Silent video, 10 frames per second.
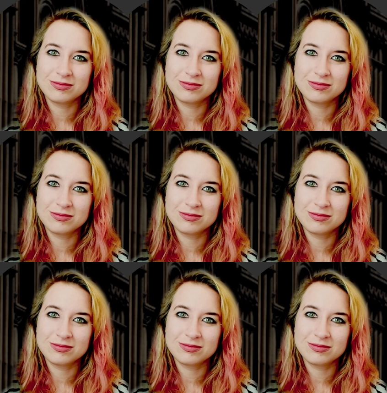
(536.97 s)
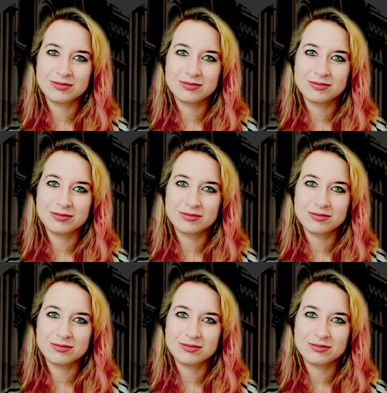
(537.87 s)

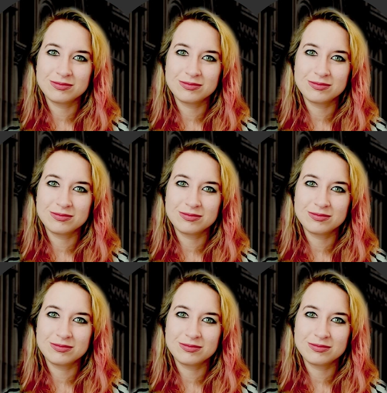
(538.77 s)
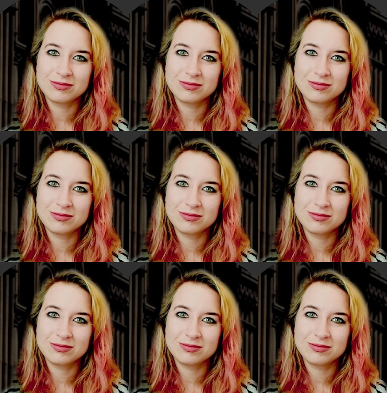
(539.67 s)
[no speech]